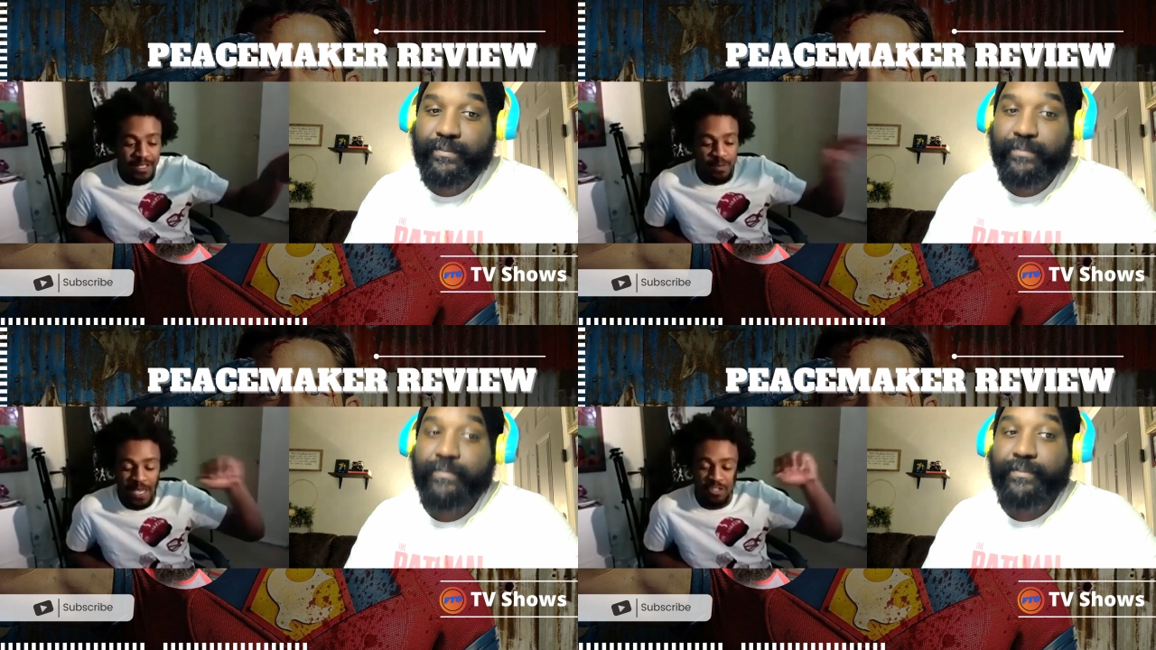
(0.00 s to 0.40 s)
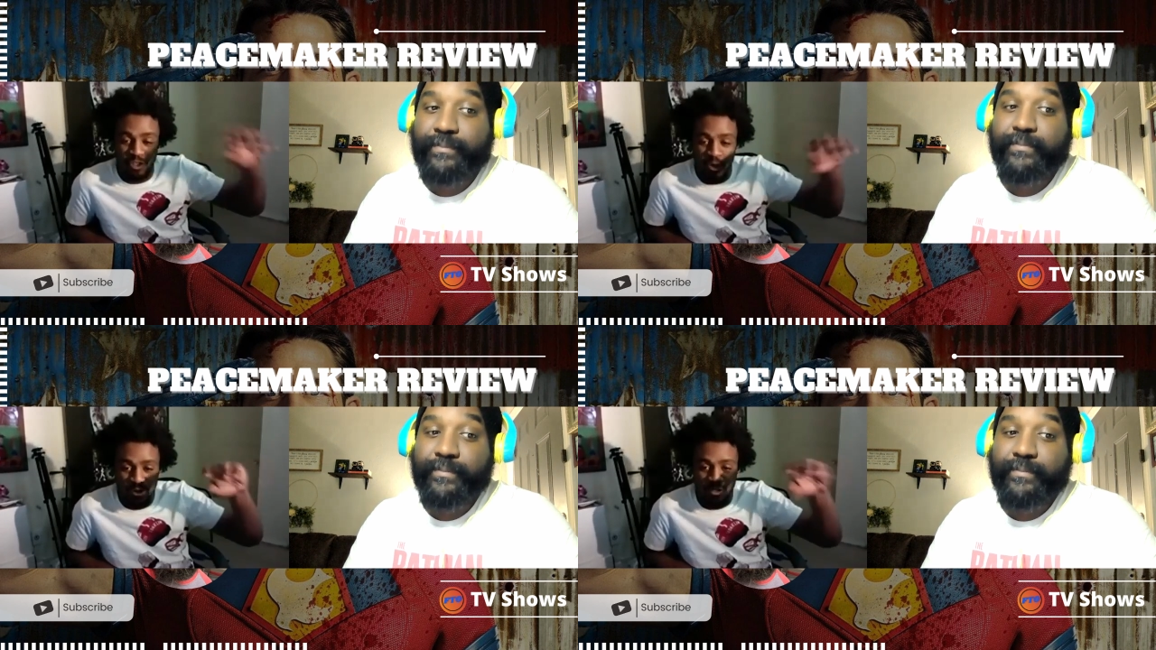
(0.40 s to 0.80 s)
Speaker 1: Make
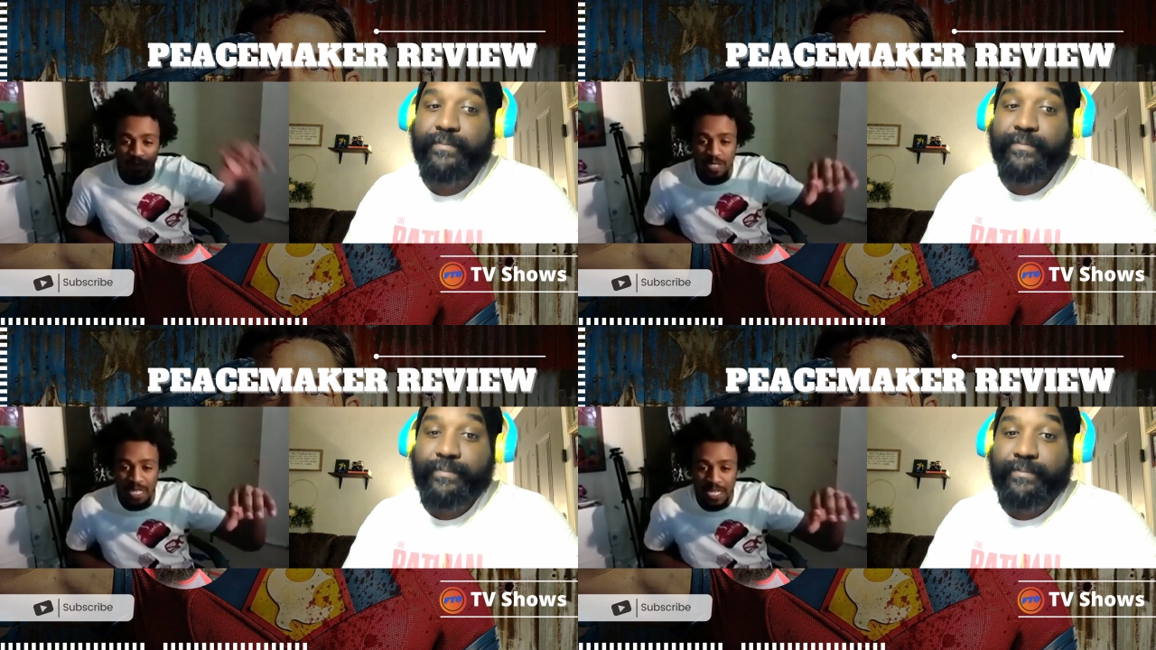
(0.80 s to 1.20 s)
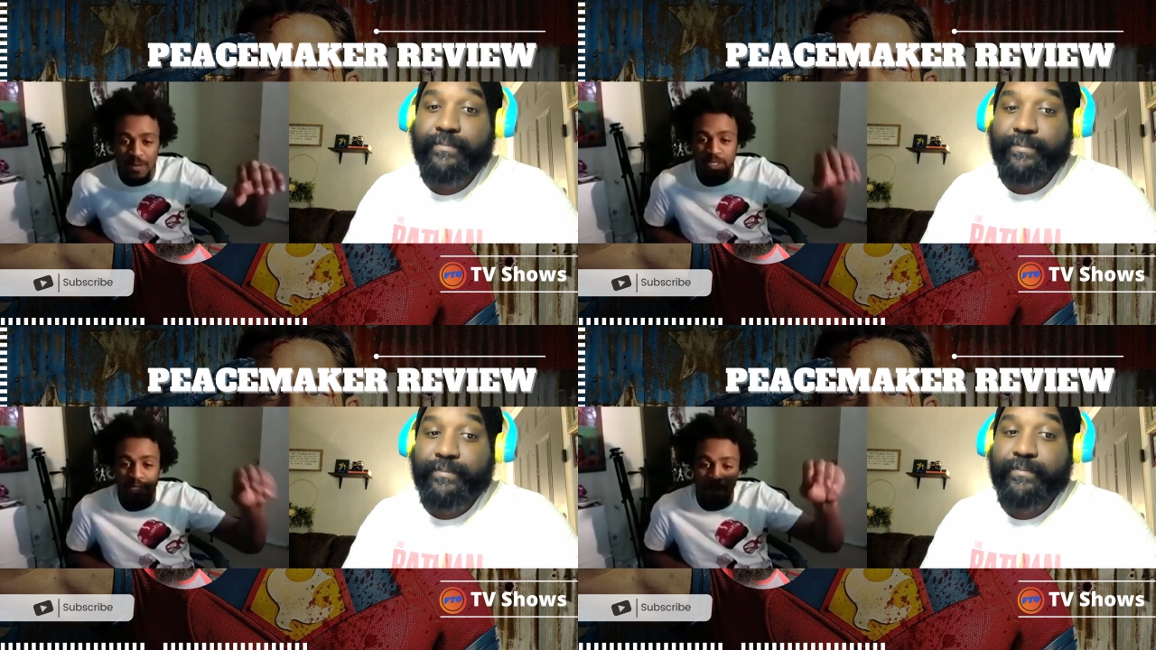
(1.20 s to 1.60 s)
shows on there
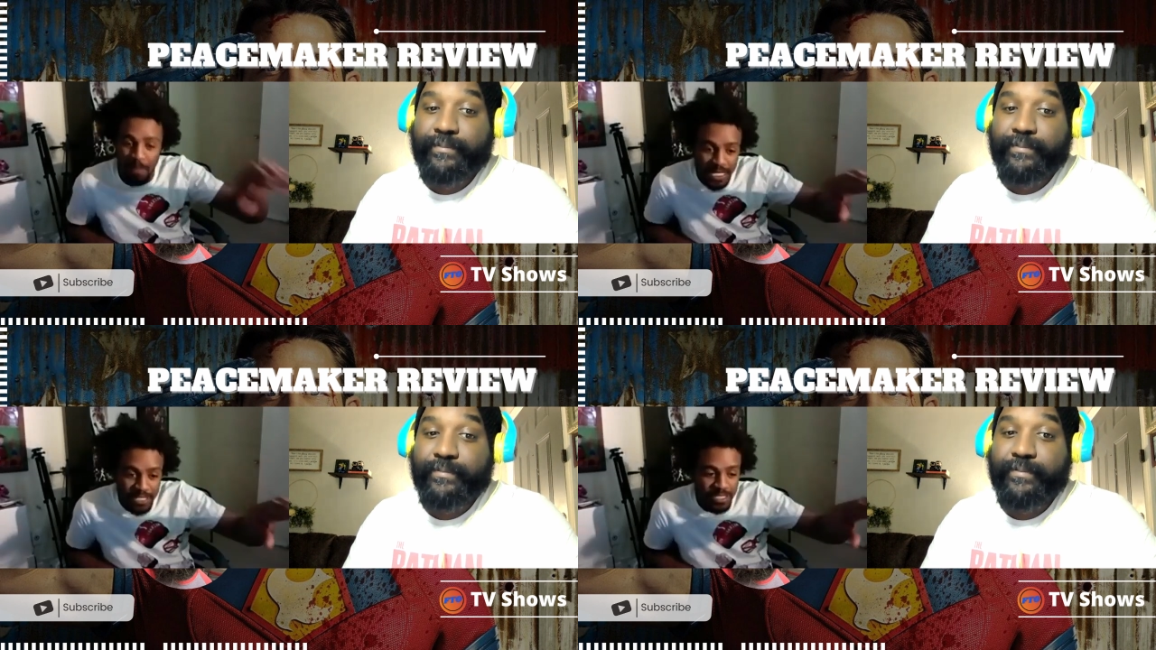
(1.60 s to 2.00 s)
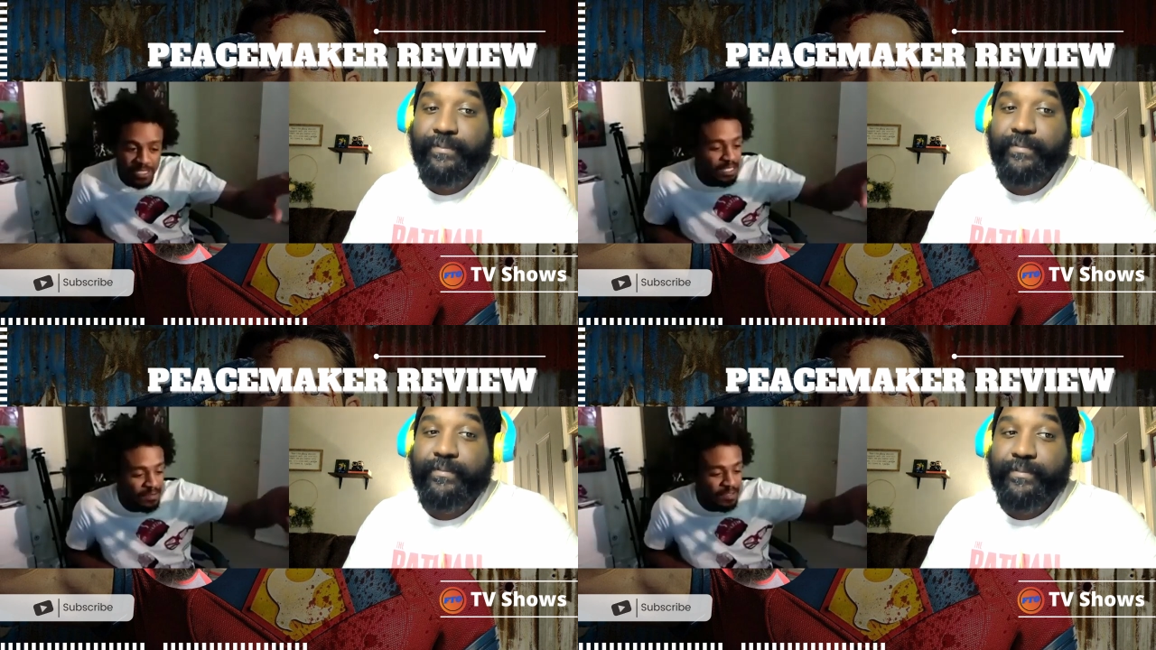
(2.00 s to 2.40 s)
with the budget
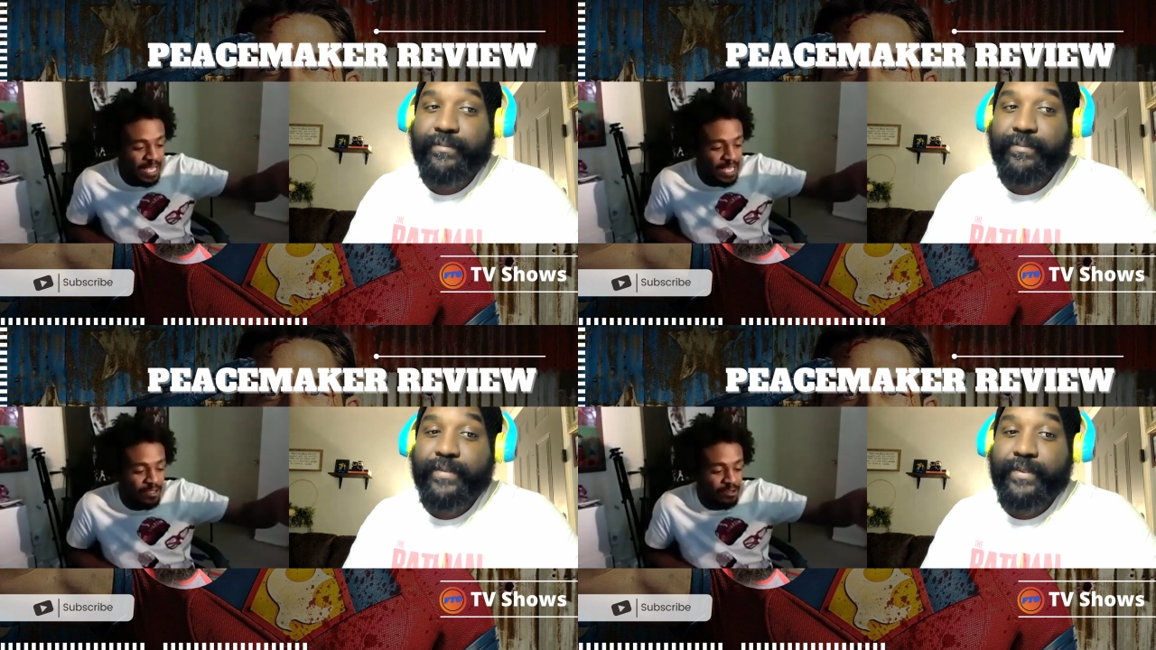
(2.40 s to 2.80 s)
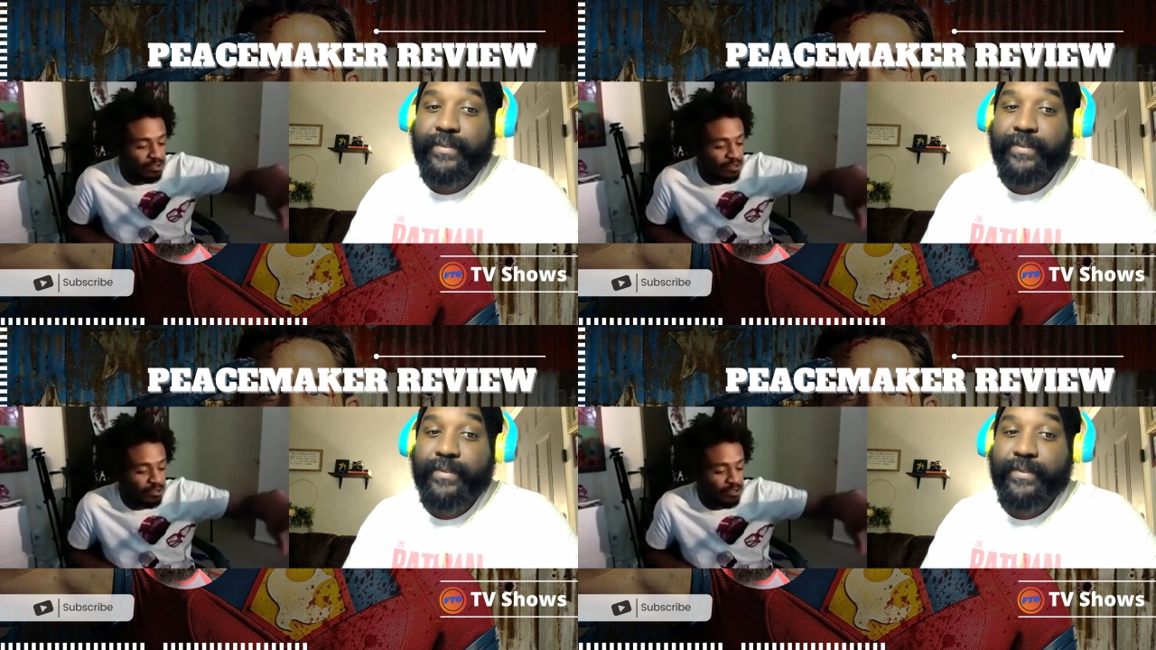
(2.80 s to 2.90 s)
of like you know